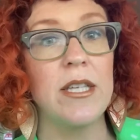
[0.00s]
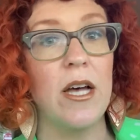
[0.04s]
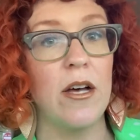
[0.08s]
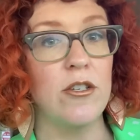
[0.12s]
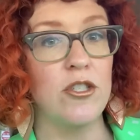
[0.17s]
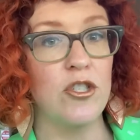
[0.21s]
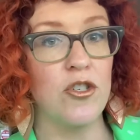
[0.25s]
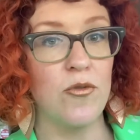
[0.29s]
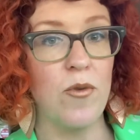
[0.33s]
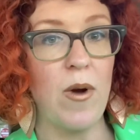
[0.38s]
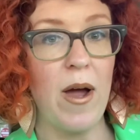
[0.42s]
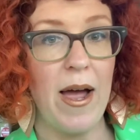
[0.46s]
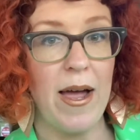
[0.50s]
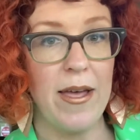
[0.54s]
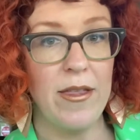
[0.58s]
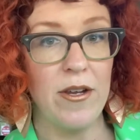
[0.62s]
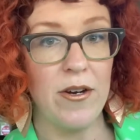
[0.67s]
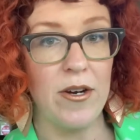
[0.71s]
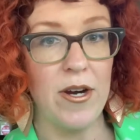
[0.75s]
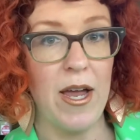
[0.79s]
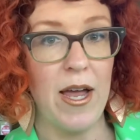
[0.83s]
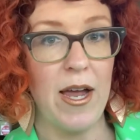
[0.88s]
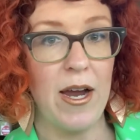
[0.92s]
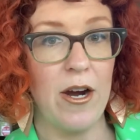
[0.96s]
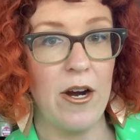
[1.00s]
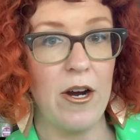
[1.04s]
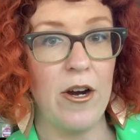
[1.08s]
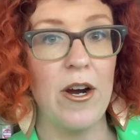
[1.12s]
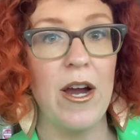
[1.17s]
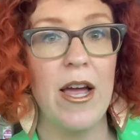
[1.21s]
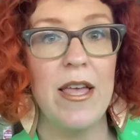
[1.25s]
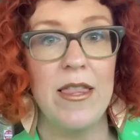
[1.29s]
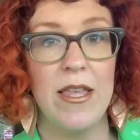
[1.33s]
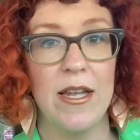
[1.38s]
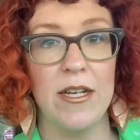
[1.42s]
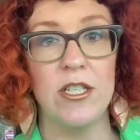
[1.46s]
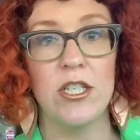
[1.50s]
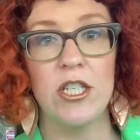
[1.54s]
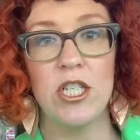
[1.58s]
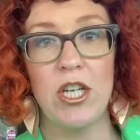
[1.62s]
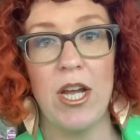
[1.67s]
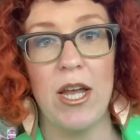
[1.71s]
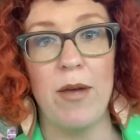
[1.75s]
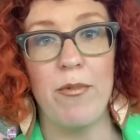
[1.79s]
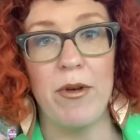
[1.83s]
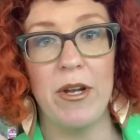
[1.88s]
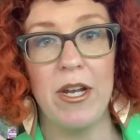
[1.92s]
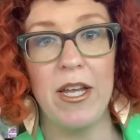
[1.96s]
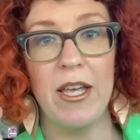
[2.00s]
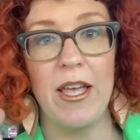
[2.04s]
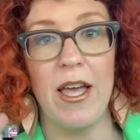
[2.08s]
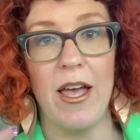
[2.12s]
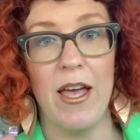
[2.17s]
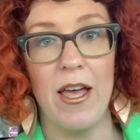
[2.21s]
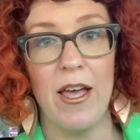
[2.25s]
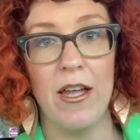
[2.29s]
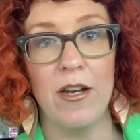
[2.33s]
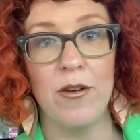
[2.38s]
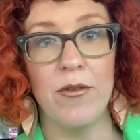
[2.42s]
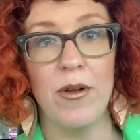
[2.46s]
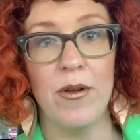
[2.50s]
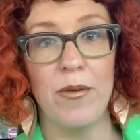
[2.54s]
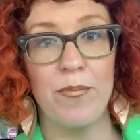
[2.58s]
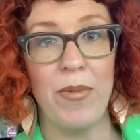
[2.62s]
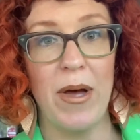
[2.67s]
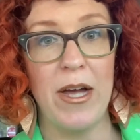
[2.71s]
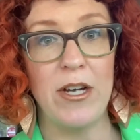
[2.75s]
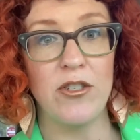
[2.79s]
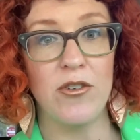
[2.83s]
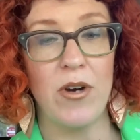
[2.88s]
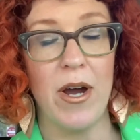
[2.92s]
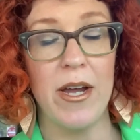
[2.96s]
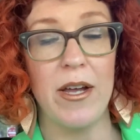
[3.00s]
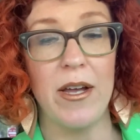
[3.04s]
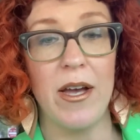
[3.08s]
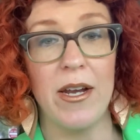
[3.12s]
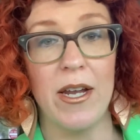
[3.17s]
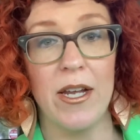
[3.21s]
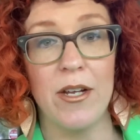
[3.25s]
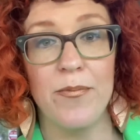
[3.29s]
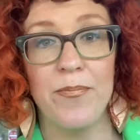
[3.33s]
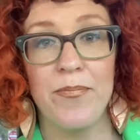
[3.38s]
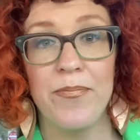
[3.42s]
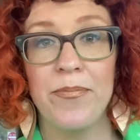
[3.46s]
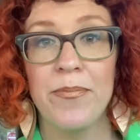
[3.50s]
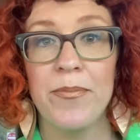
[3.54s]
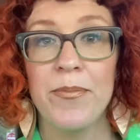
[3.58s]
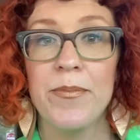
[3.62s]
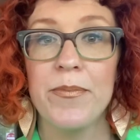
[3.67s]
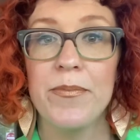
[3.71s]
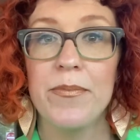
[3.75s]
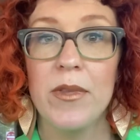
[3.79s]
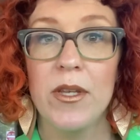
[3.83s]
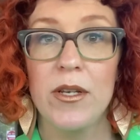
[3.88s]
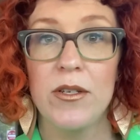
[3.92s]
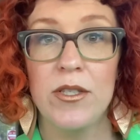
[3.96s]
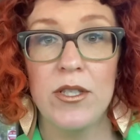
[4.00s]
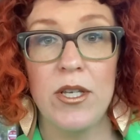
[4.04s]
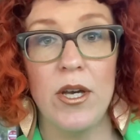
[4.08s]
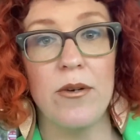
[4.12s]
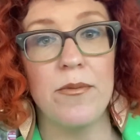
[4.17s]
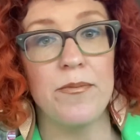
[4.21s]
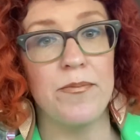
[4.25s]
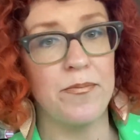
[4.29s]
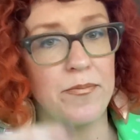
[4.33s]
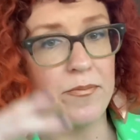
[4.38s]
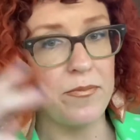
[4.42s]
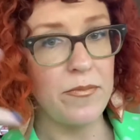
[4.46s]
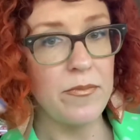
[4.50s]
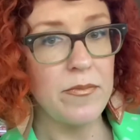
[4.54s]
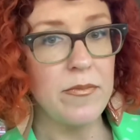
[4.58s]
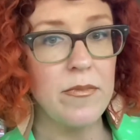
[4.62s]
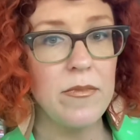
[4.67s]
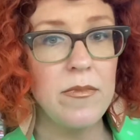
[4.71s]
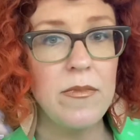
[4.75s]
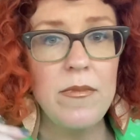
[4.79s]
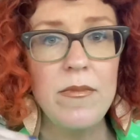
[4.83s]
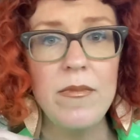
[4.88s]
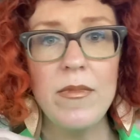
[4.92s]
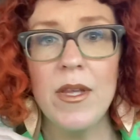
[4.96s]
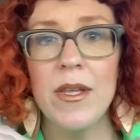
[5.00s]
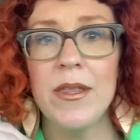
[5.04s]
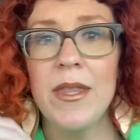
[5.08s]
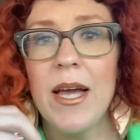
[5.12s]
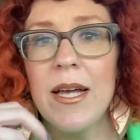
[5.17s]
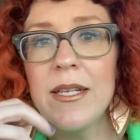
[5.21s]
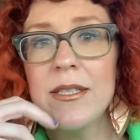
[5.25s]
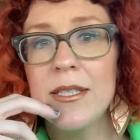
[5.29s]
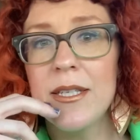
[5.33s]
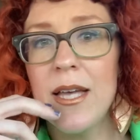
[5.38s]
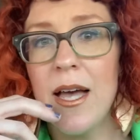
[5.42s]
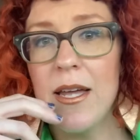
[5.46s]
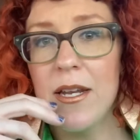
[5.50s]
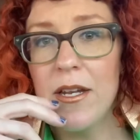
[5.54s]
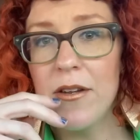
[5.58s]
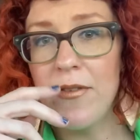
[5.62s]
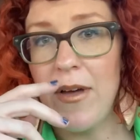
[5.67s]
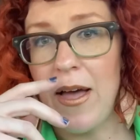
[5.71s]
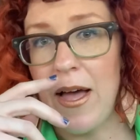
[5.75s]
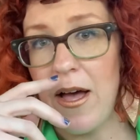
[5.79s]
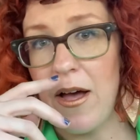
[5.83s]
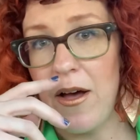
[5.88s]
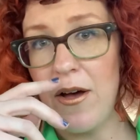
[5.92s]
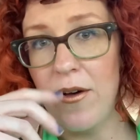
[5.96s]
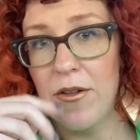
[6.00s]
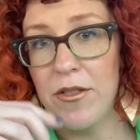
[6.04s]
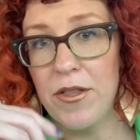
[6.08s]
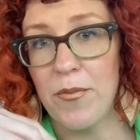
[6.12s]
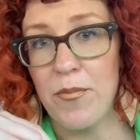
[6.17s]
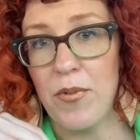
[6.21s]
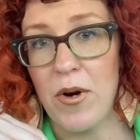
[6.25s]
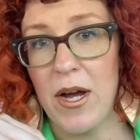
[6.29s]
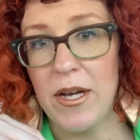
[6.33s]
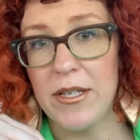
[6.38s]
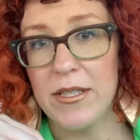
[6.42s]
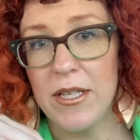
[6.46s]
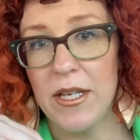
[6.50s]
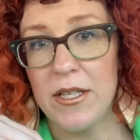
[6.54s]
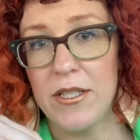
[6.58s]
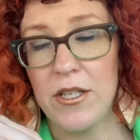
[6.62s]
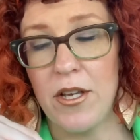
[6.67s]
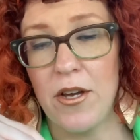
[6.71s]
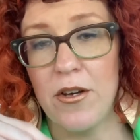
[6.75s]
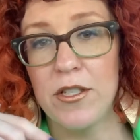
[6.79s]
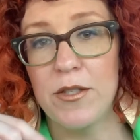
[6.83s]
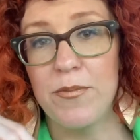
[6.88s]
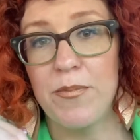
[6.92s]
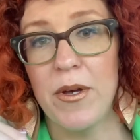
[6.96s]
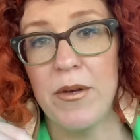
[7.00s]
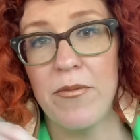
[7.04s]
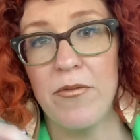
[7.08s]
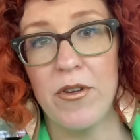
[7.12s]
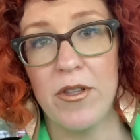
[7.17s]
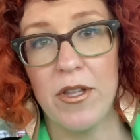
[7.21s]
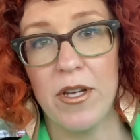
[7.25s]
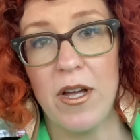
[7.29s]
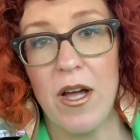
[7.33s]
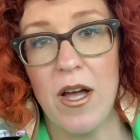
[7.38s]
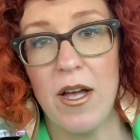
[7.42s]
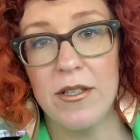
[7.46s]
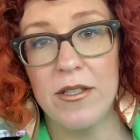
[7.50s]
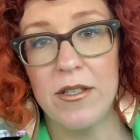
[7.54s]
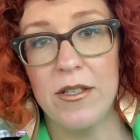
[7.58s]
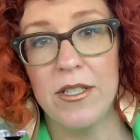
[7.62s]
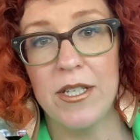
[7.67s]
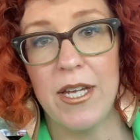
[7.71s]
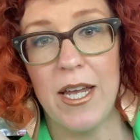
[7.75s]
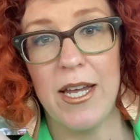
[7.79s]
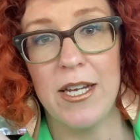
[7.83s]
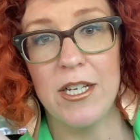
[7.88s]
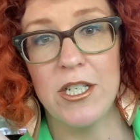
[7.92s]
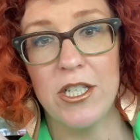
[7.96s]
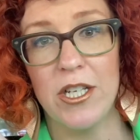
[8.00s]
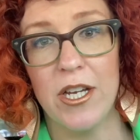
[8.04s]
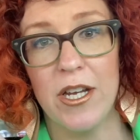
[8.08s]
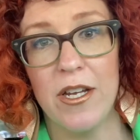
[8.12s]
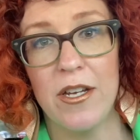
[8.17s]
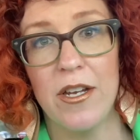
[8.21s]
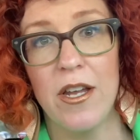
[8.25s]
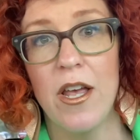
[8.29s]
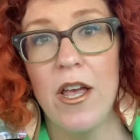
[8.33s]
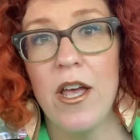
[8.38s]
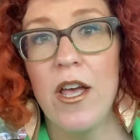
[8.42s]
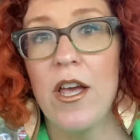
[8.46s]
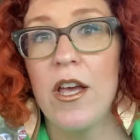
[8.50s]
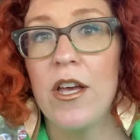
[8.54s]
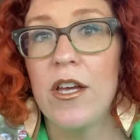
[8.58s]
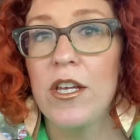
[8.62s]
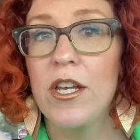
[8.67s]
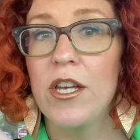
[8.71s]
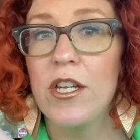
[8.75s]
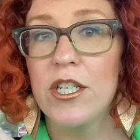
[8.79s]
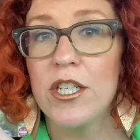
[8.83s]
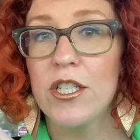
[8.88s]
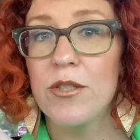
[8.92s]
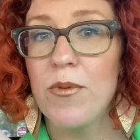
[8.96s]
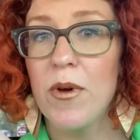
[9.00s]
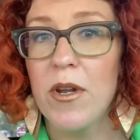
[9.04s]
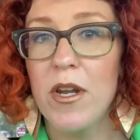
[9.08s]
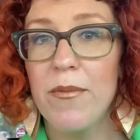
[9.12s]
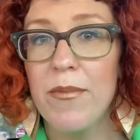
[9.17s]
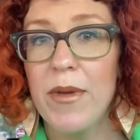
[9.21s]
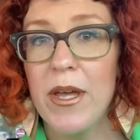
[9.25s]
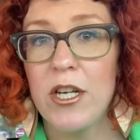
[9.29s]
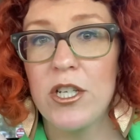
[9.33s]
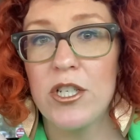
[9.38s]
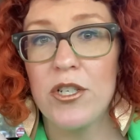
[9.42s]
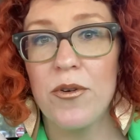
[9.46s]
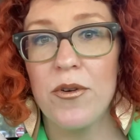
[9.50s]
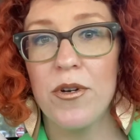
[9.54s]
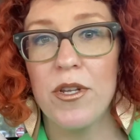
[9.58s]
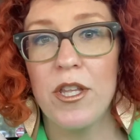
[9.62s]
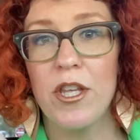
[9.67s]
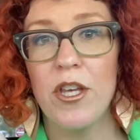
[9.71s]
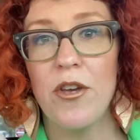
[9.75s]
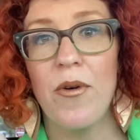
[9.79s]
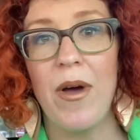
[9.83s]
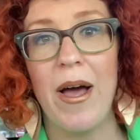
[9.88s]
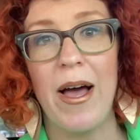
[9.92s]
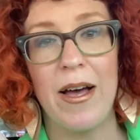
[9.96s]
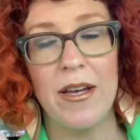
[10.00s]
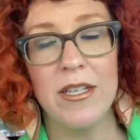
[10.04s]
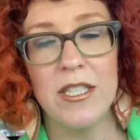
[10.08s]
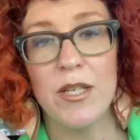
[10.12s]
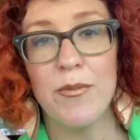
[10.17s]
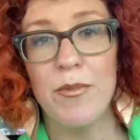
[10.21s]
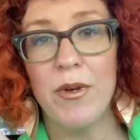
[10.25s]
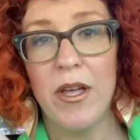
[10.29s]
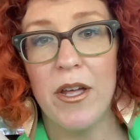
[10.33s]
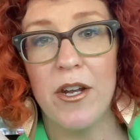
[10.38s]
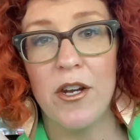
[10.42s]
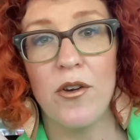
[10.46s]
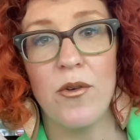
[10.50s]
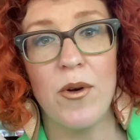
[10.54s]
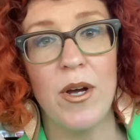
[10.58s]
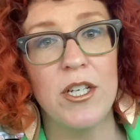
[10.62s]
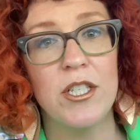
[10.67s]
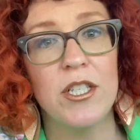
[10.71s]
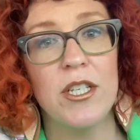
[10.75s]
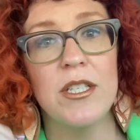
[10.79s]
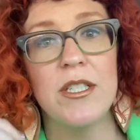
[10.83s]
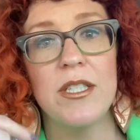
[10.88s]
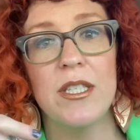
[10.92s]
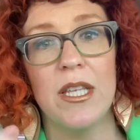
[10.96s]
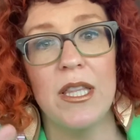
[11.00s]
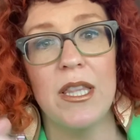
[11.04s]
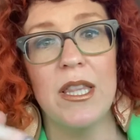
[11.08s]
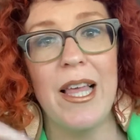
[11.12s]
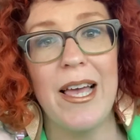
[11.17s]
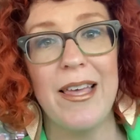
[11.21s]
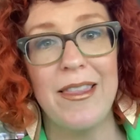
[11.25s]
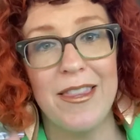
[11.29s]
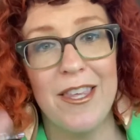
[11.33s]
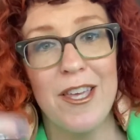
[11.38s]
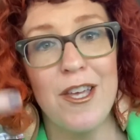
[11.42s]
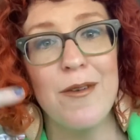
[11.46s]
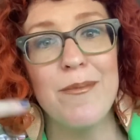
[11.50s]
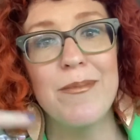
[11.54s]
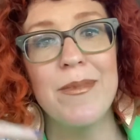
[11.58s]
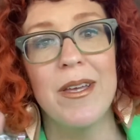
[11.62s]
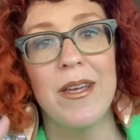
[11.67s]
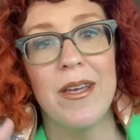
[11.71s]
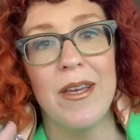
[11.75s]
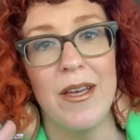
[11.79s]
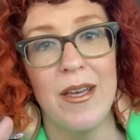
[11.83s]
I'll dry their hair, and then shape it again by dry cutting. So that's kind of how the process goes. But for the consultation, you just want to make sure that you ask them a lot of questions and